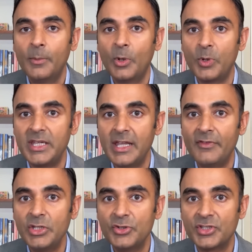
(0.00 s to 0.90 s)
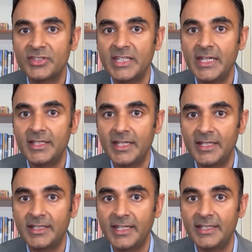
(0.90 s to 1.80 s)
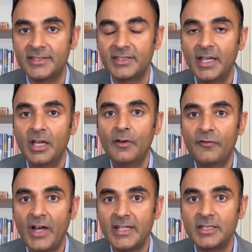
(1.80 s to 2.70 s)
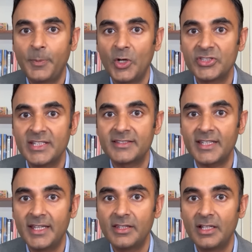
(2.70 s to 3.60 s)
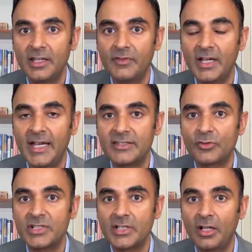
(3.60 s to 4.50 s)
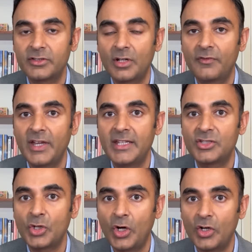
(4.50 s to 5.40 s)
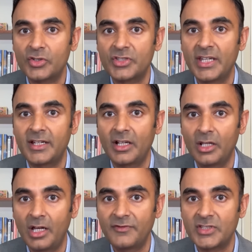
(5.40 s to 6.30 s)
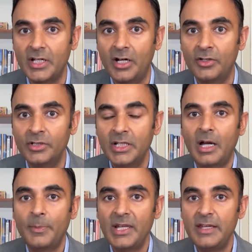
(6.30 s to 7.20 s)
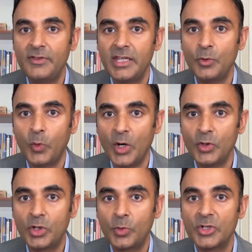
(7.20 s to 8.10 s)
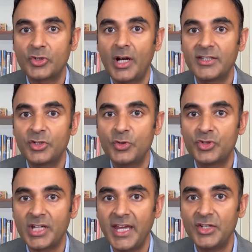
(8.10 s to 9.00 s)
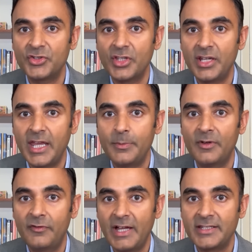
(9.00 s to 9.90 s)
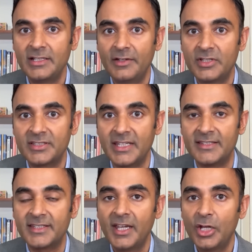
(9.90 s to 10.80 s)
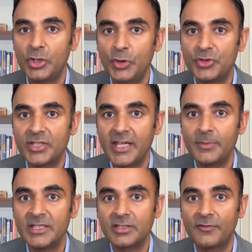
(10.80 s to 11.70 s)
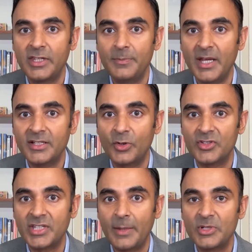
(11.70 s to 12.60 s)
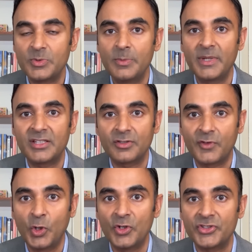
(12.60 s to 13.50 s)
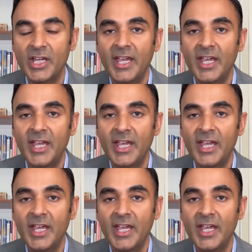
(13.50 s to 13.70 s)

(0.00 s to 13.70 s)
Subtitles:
but we never used to see it in kids. Fat deposits in the liver as a result of a toxic lifestyle. I believe the woke were trying to change the name of fatty liver disease. Huge segments of the medical establishment, because of course,